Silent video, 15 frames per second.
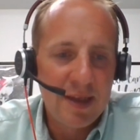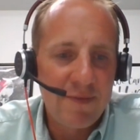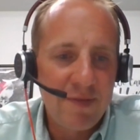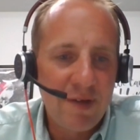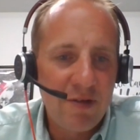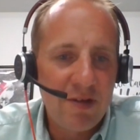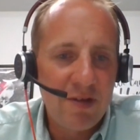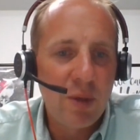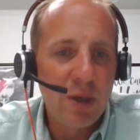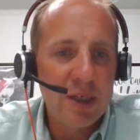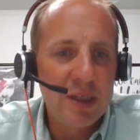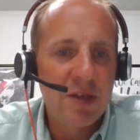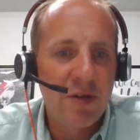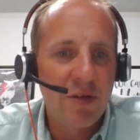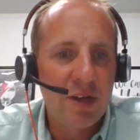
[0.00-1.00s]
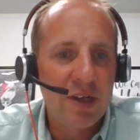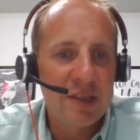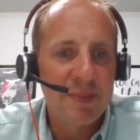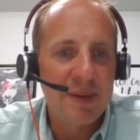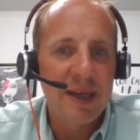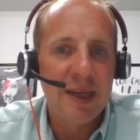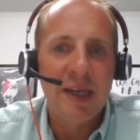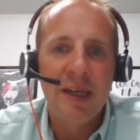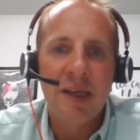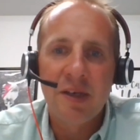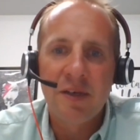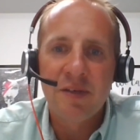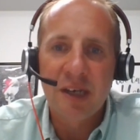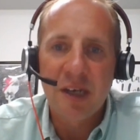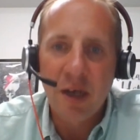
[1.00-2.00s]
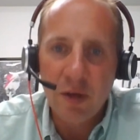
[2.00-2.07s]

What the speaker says: very wide career spanning, and you've seen a